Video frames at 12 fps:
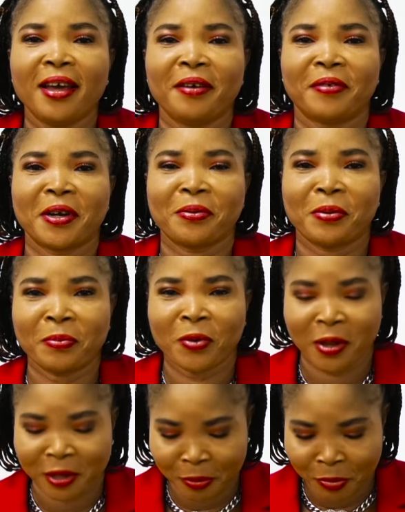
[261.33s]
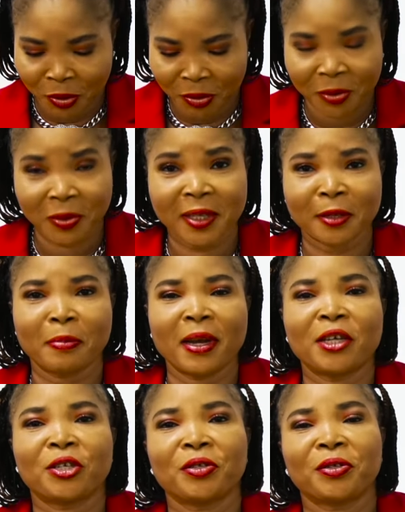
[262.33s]
A very warm welcome to you. It's a
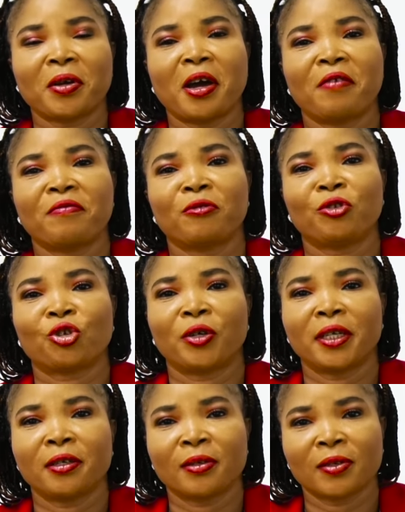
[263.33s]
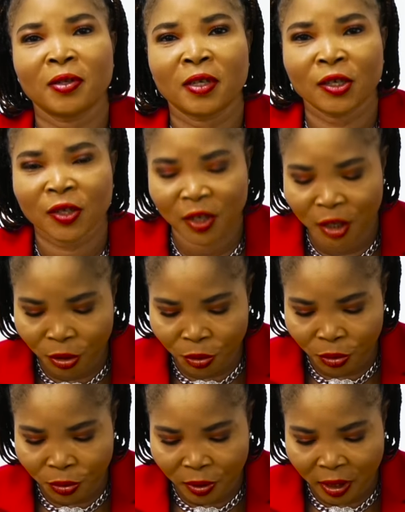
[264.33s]
pleasure to have you join us on the
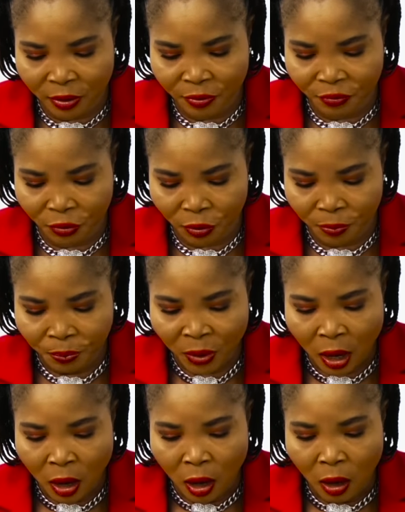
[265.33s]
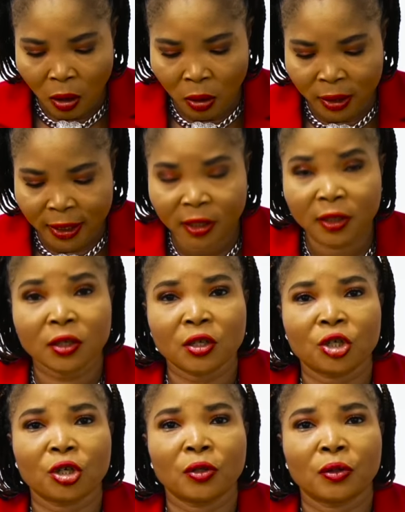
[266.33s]
CEO Round of World. On this
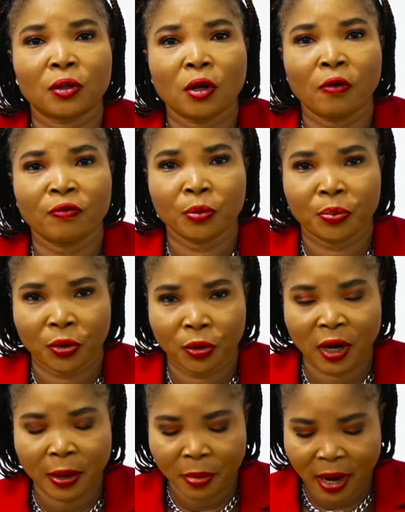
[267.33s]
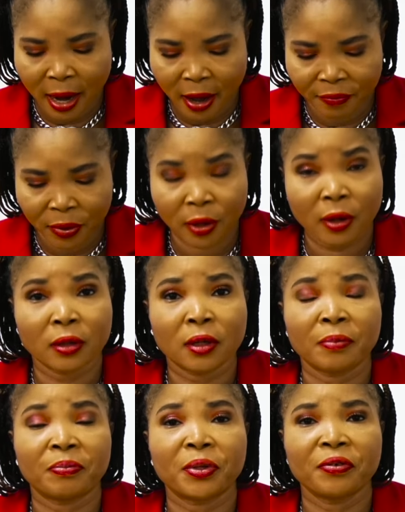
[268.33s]
edition of the program, I have the
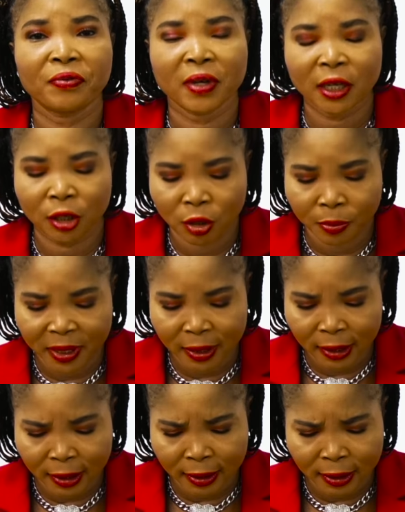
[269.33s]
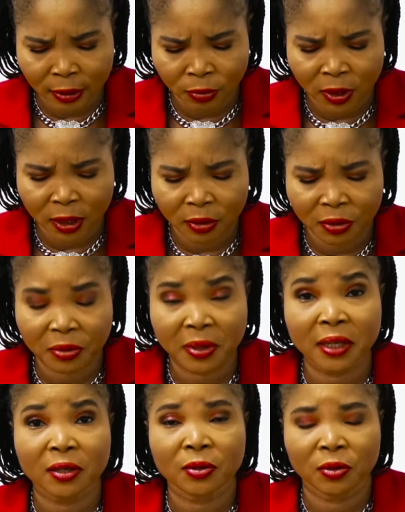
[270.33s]
honor and privilege to be sitting with the
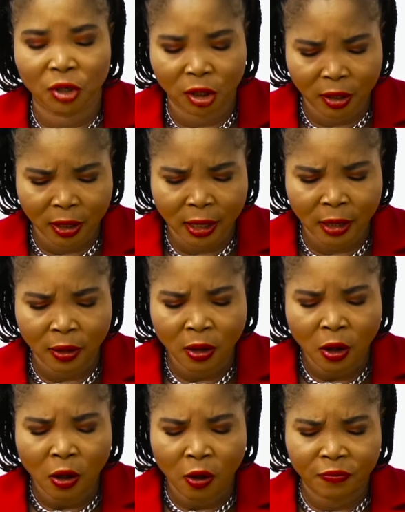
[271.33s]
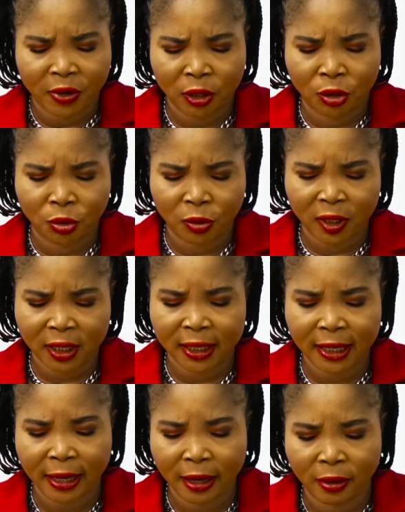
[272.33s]
Director General of the Edo
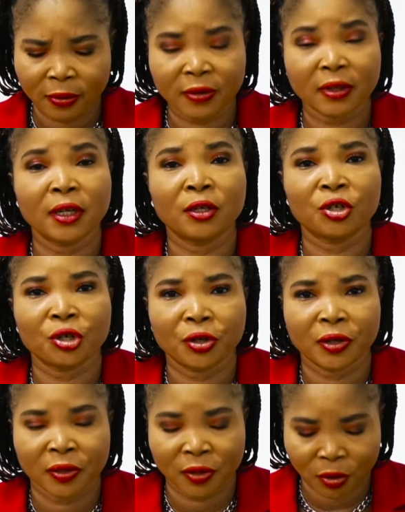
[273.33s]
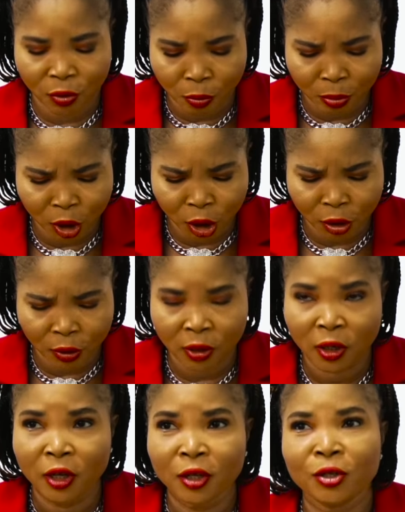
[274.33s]
State Health Insurance Commission,
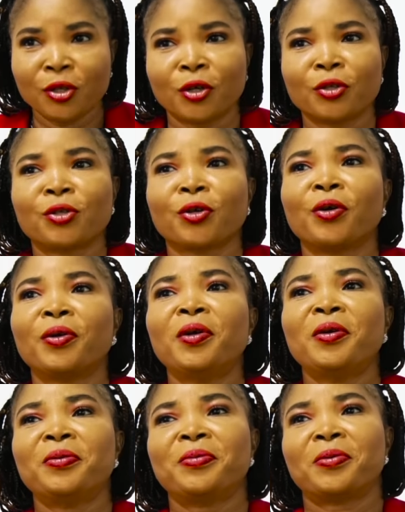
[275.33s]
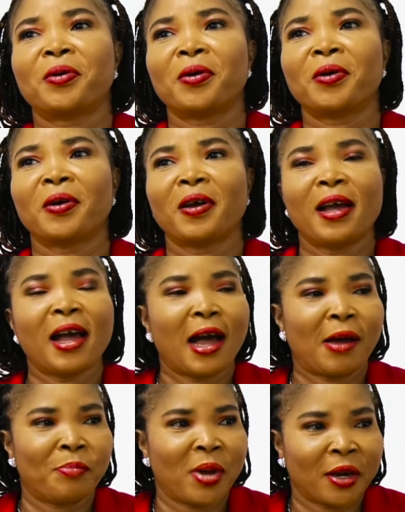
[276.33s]
Dr. Rock
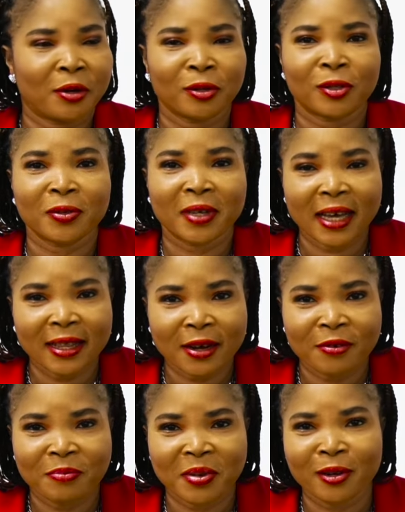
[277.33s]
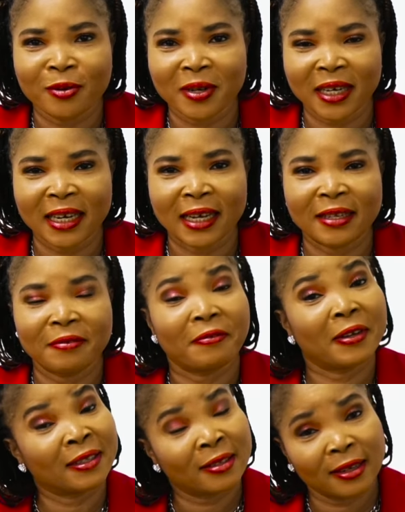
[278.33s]
Amego. Together, we'll be looking at the
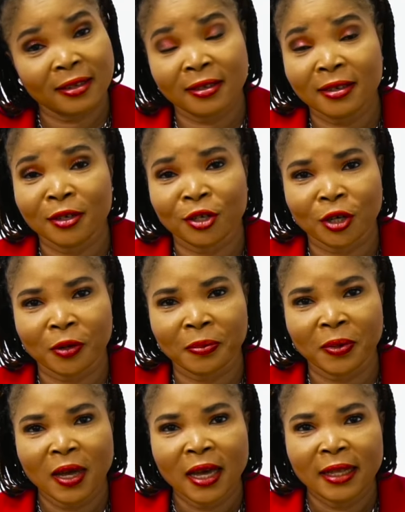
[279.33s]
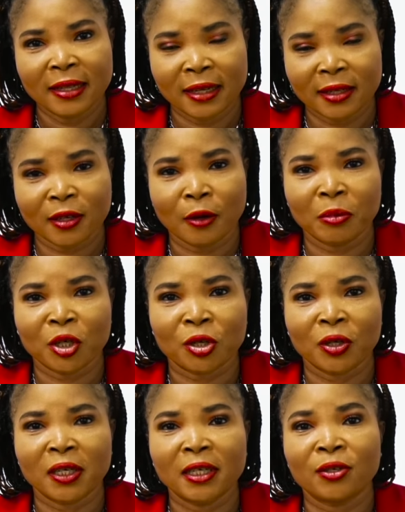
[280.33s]
fantastic job this
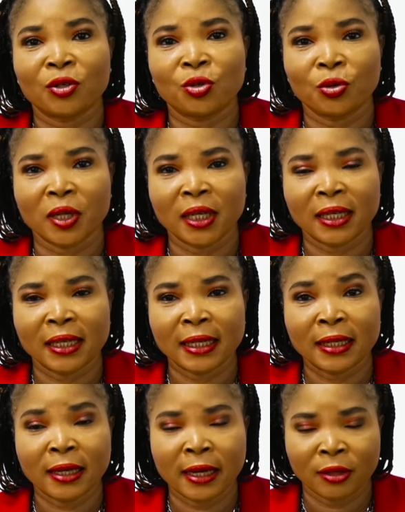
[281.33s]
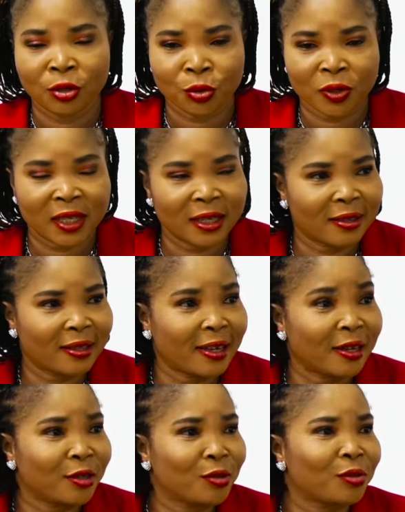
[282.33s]
commission is doing in Edo State.
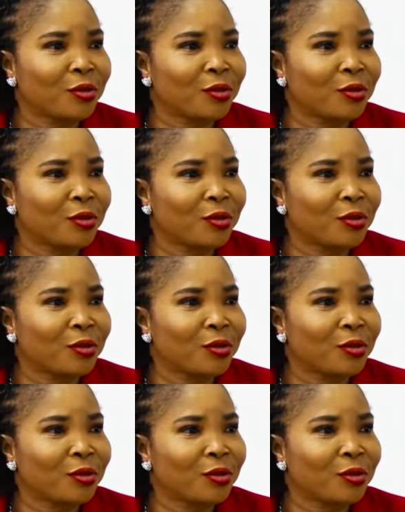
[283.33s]
Thank you